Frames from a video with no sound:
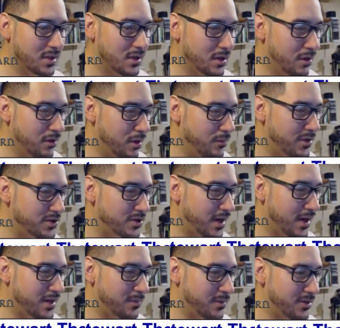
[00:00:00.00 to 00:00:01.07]
We've been trying
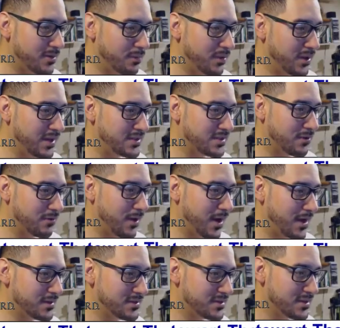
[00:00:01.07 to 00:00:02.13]
to put the place to
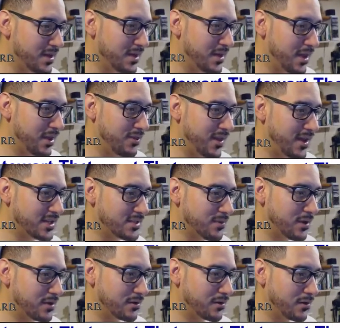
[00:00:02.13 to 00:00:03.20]
rights, and things
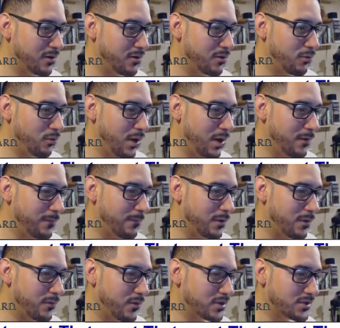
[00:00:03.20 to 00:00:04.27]
been going well for the
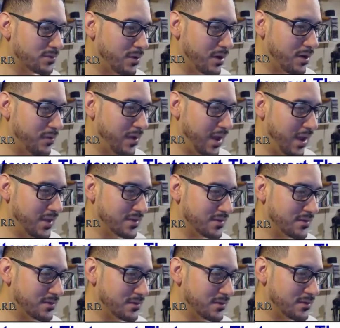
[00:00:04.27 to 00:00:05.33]
most part, but ain't
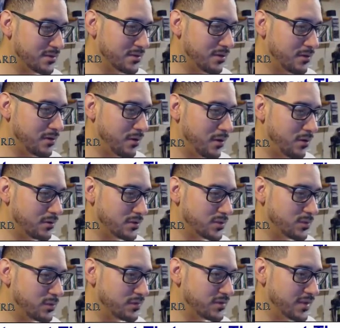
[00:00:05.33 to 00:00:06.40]
so all
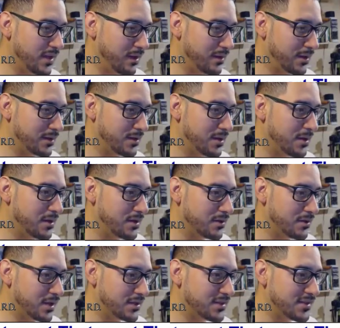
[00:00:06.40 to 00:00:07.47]
smooth sailing.
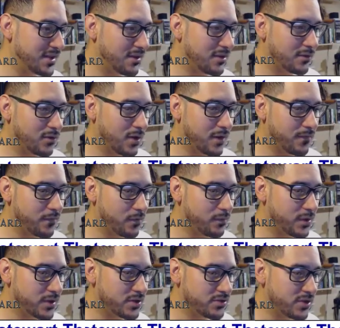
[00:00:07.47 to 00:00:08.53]
Not to sound ungrateful, but
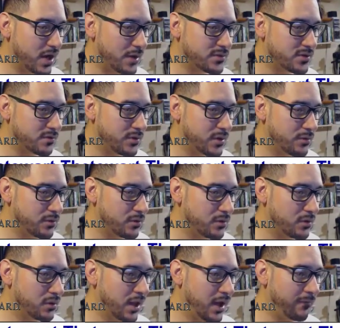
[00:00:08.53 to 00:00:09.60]
the traps you people
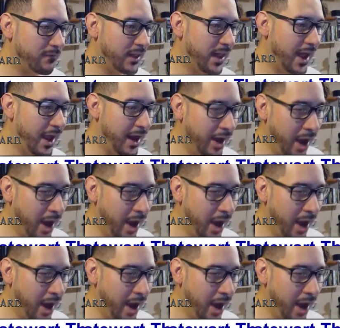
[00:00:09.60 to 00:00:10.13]
left lying